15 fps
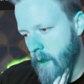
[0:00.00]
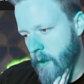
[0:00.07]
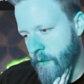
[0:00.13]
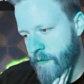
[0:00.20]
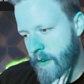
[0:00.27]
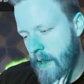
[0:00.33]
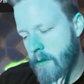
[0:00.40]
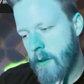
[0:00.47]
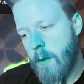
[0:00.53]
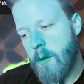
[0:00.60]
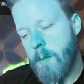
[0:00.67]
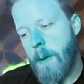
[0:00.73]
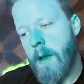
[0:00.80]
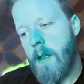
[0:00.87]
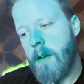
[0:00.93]
phase out
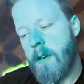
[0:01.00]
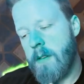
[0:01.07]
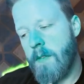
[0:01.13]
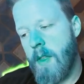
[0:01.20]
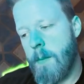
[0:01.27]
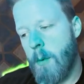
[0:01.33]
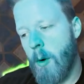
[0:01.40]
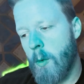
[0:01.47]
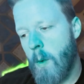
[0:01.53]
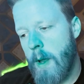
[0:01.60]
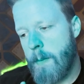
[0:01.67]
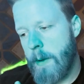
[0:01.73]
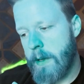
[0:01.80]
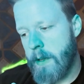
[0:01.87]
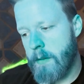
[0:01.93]
spell, because if they board
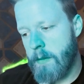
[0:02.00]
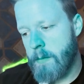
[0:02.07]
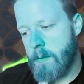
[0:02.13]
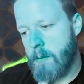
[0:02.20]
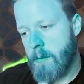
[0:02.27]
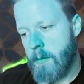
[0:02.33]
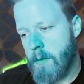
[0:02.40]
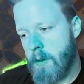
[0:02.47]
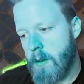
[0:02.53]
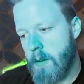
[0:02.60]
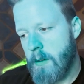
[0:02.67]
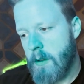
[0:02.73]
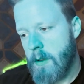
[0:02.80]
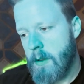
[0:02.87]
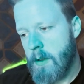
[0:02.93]
wipe, I can
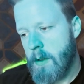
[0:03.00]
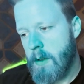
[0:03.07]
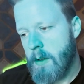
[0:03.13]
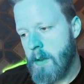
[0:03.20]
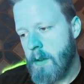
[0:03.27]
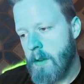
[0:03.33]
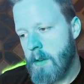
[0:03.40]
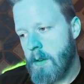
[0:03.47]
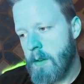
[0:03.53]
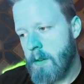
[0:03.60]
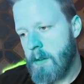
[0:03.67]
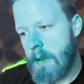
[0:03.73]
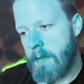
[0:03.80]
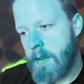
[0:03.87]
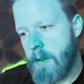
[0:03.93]

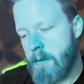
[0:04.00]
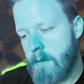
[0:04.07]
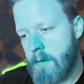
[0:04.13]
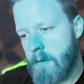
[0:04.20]
save it.